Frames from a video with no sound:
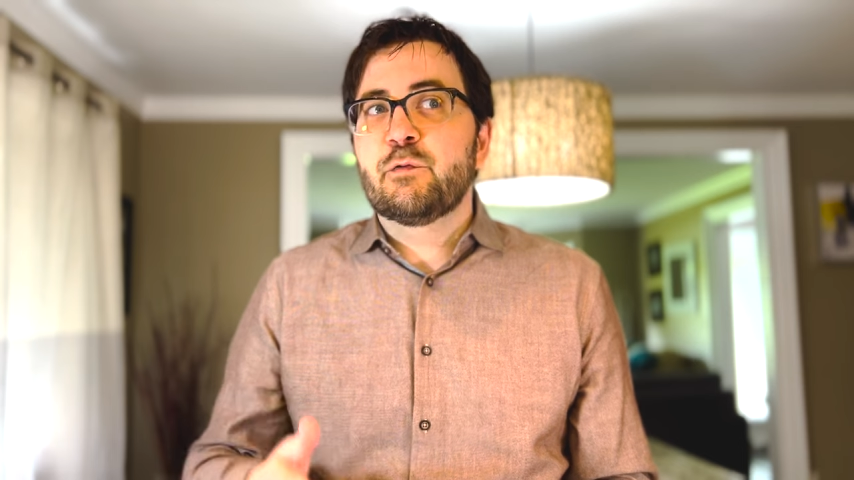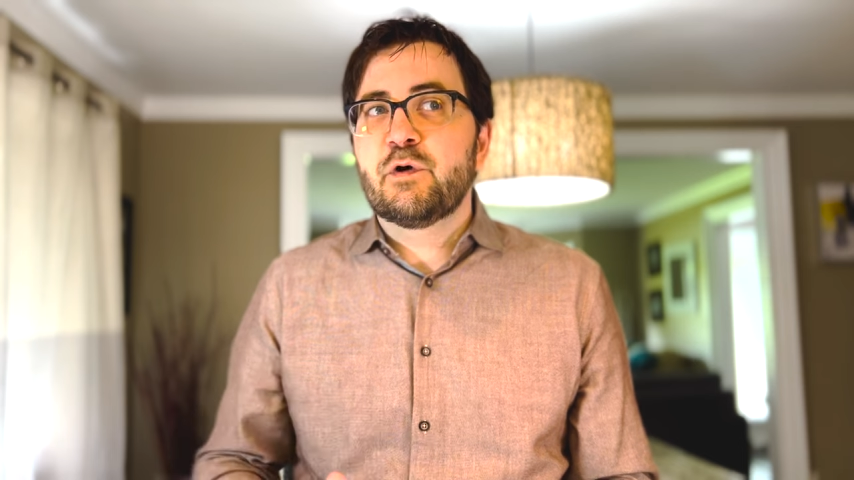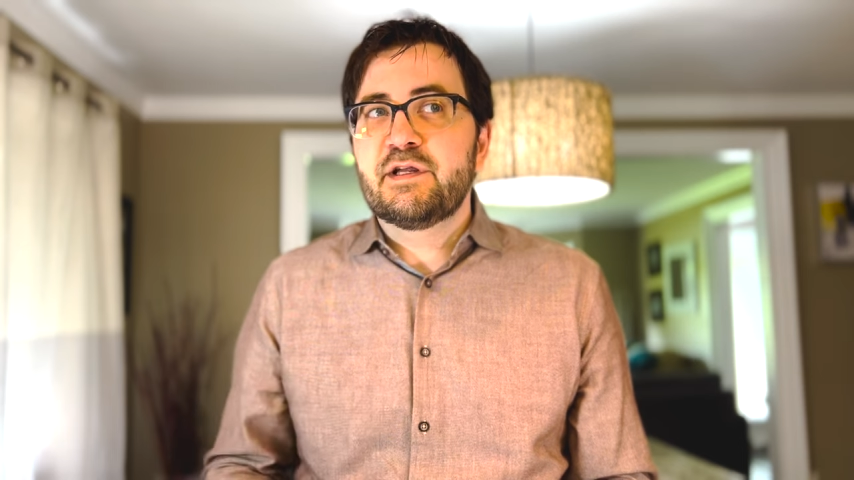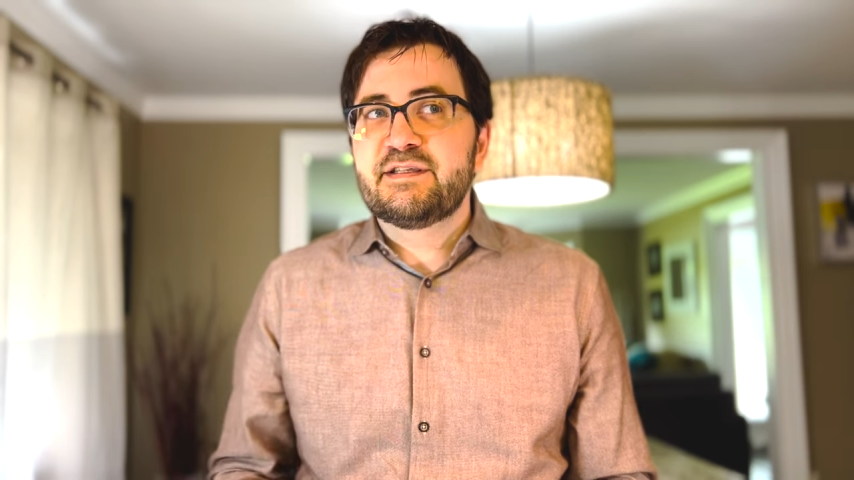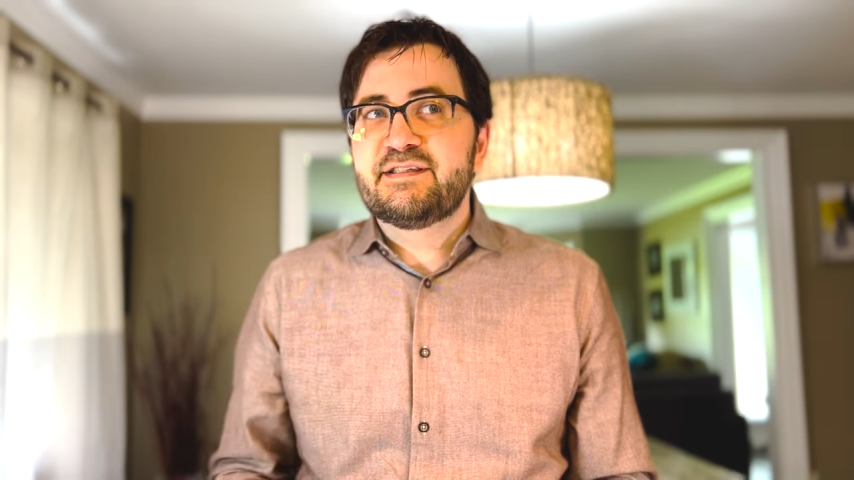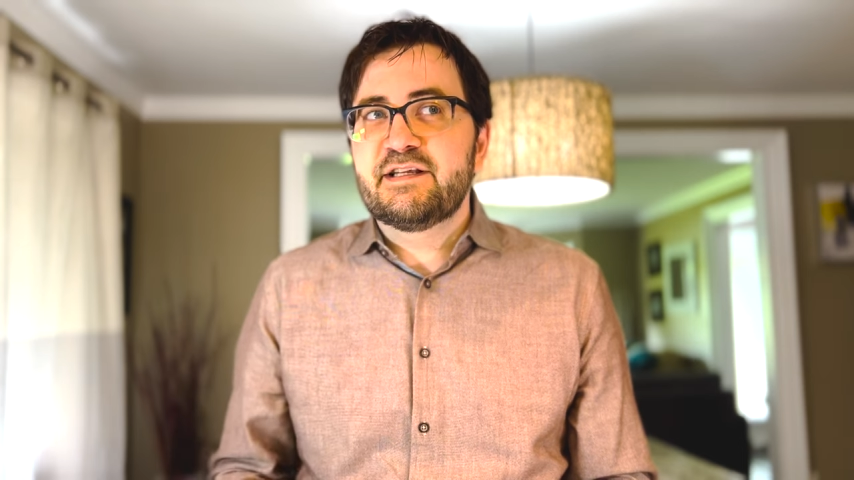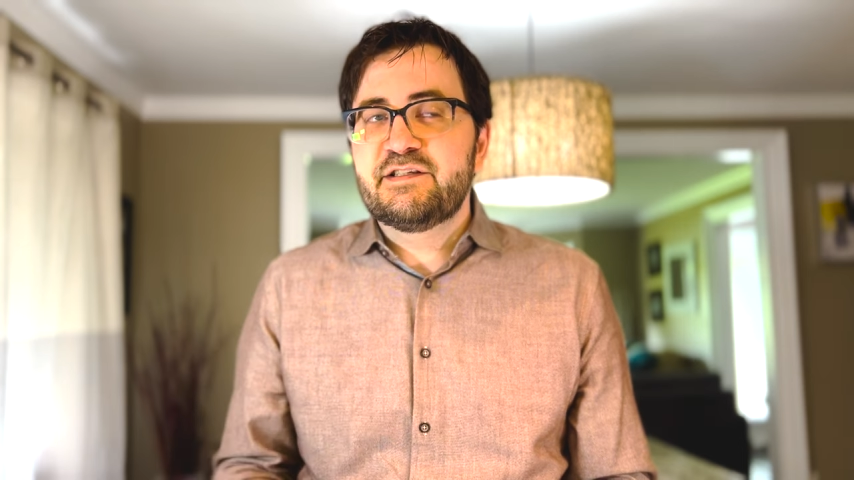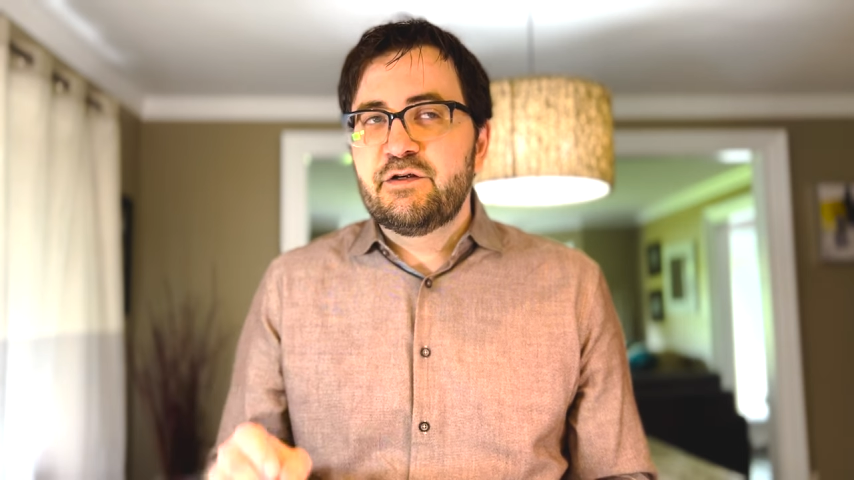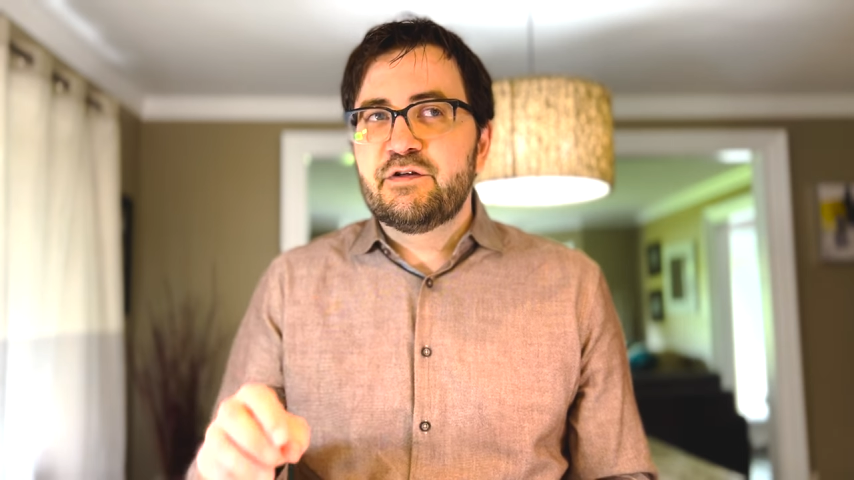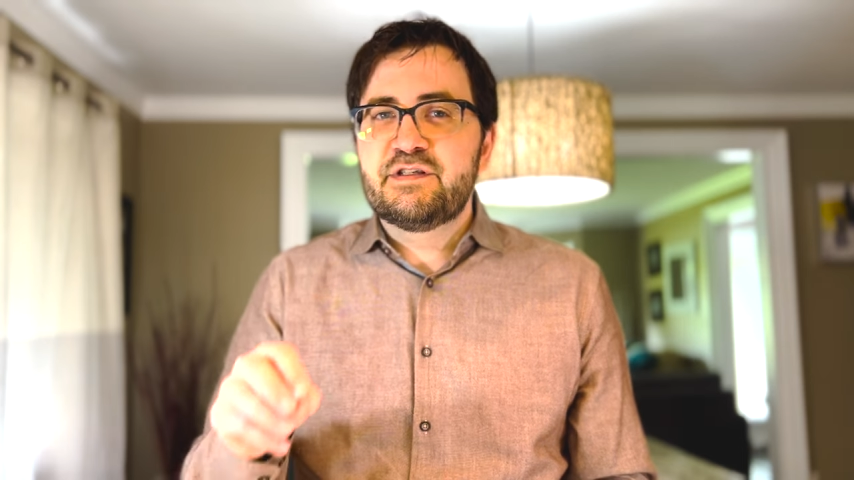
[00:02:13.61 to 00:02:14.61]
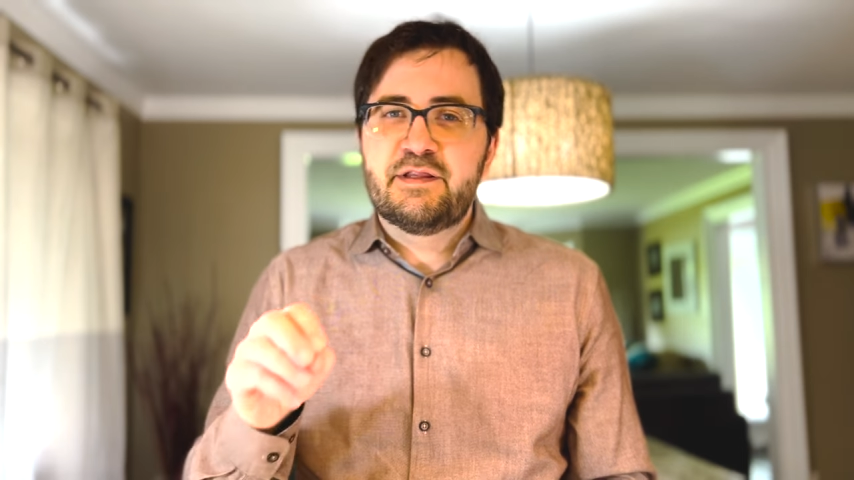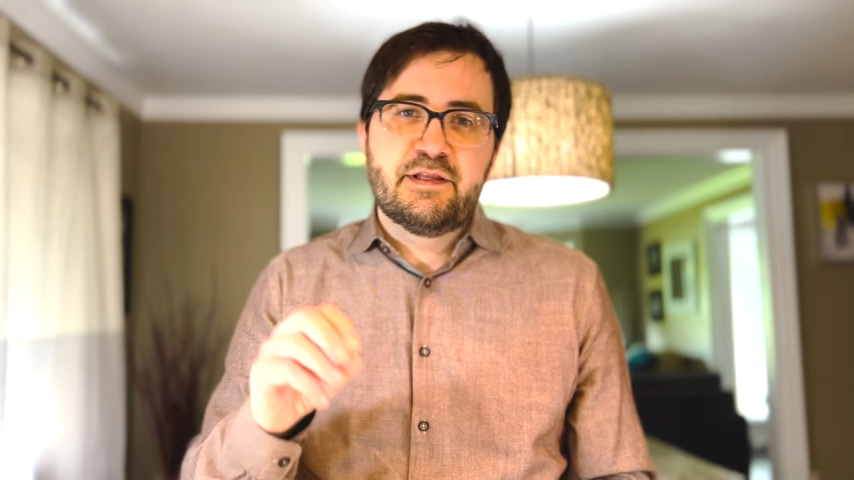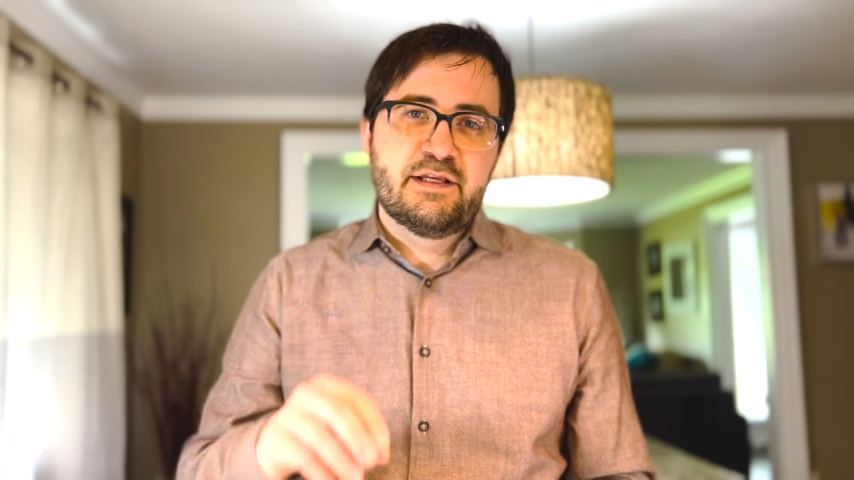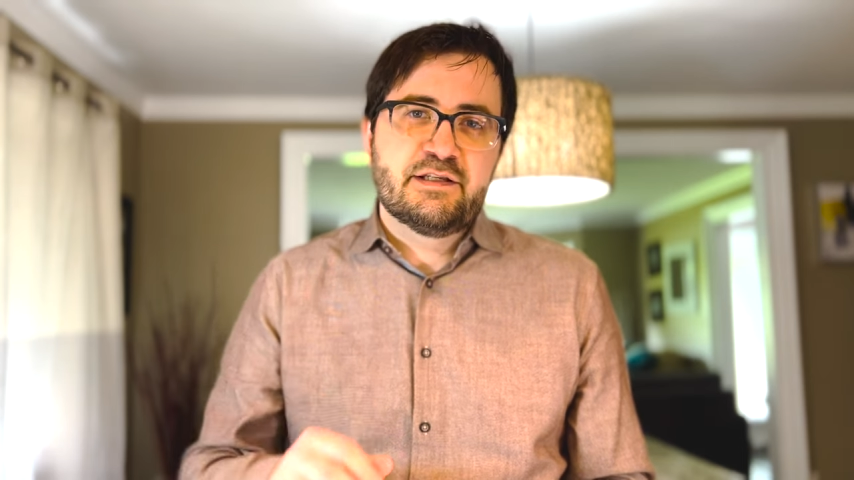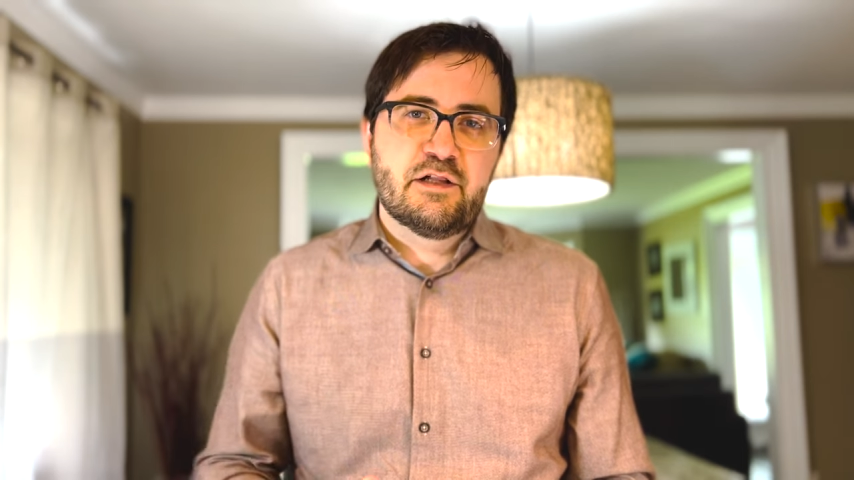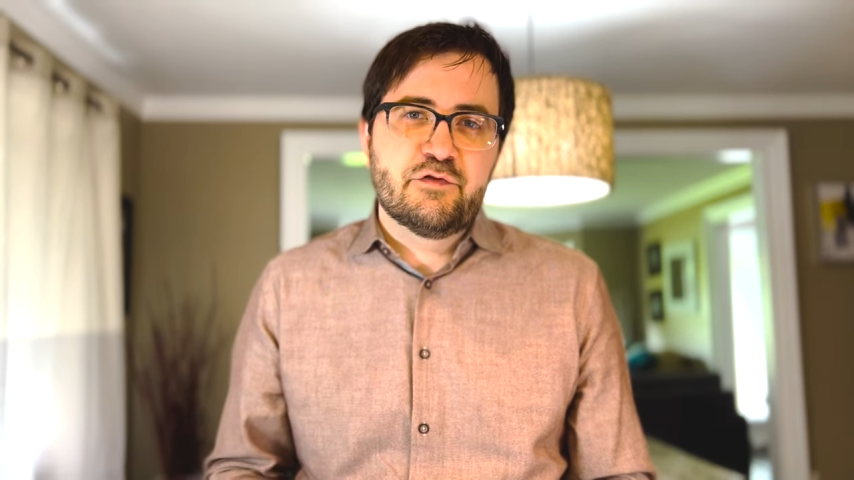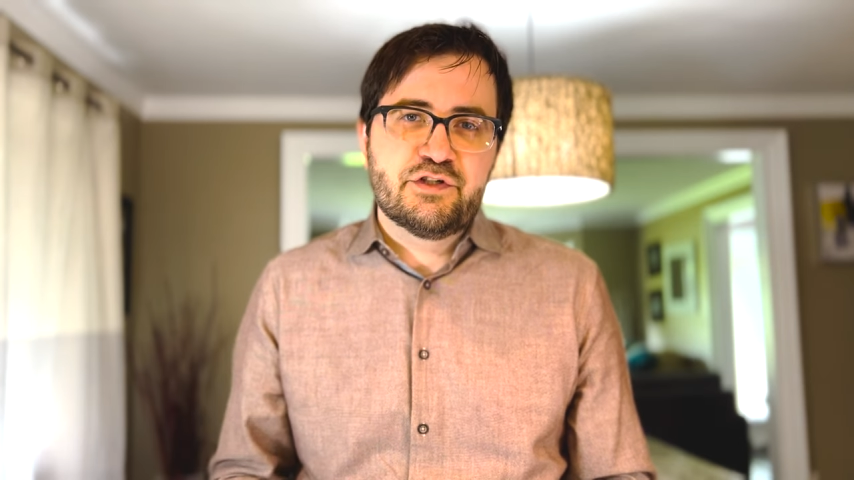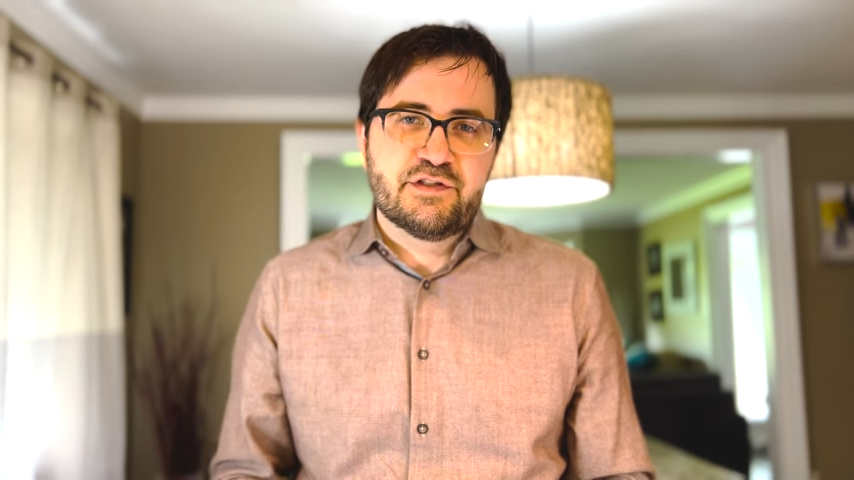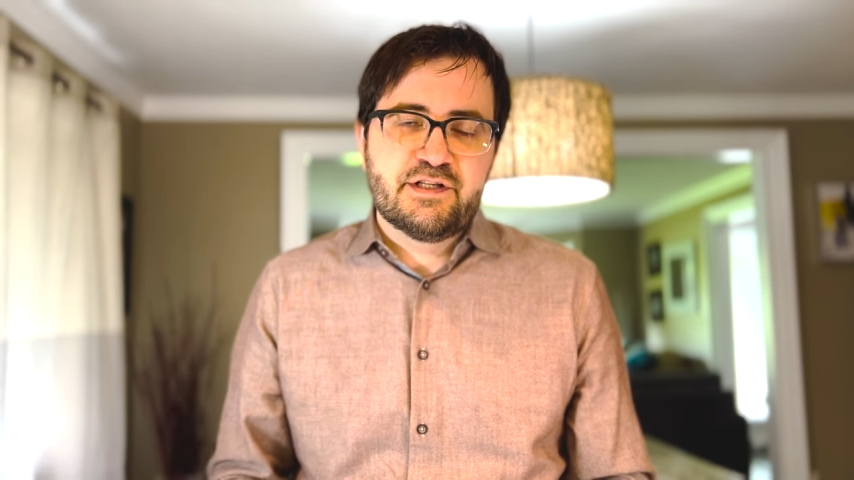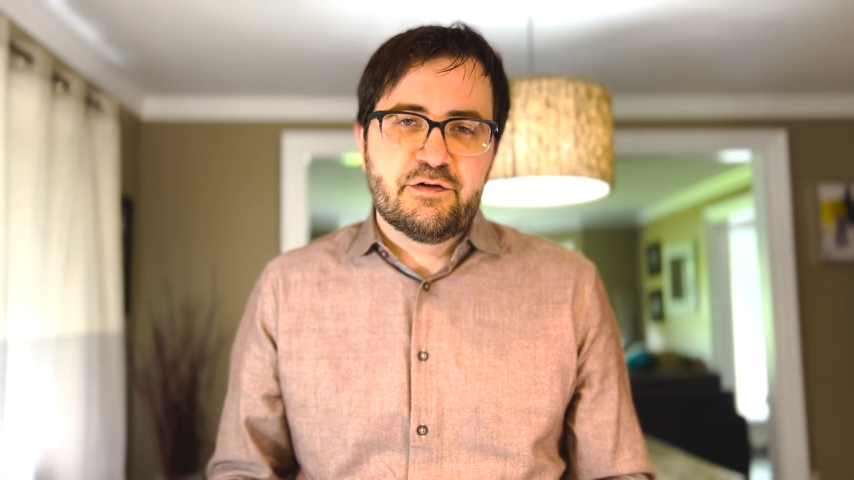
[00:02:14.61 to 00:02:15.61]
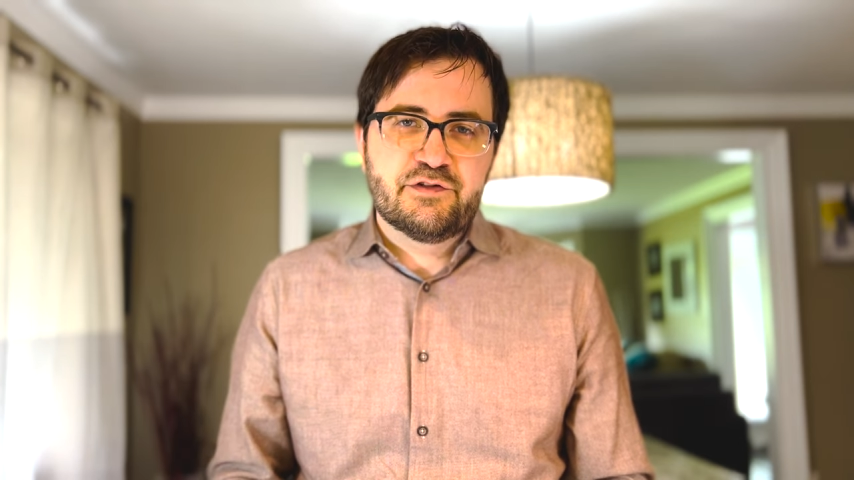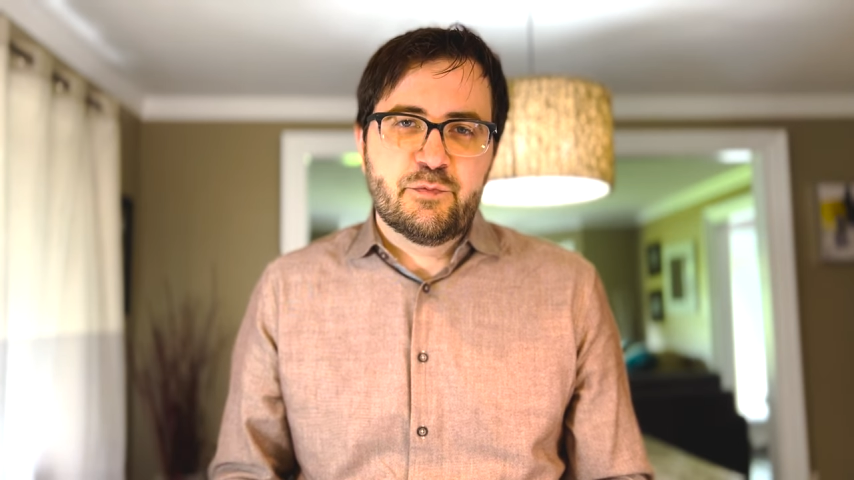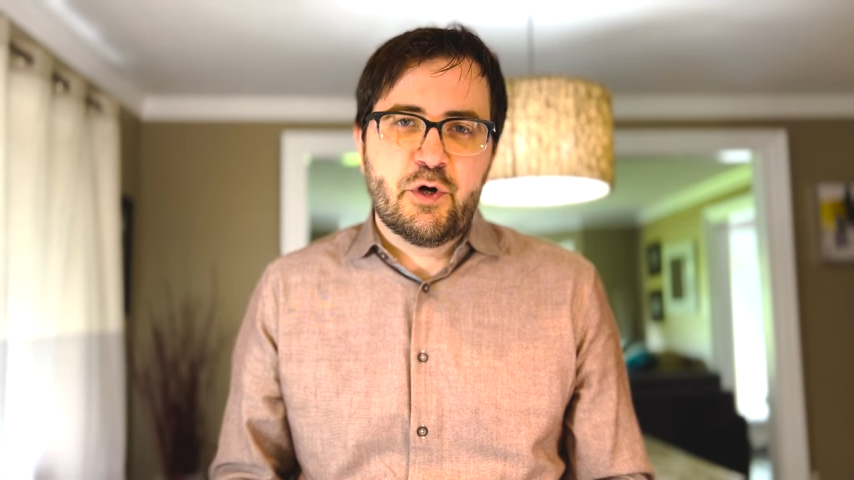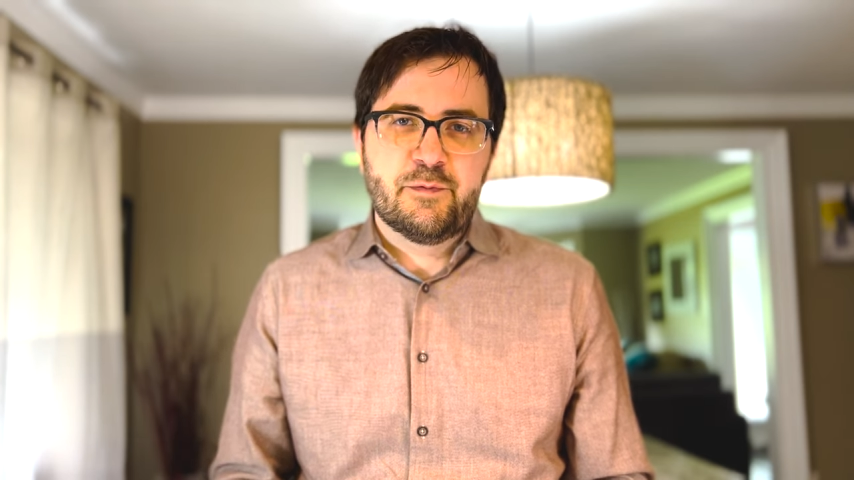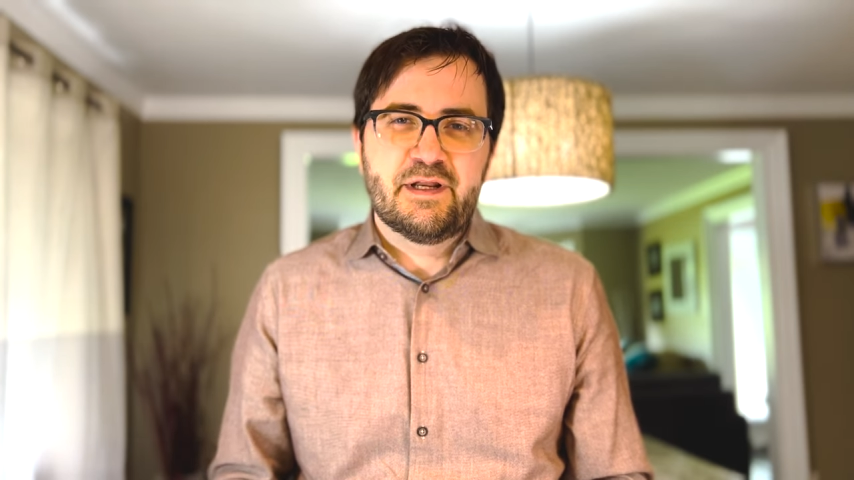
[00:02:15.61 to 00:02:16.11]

working 6 years in the television sales department.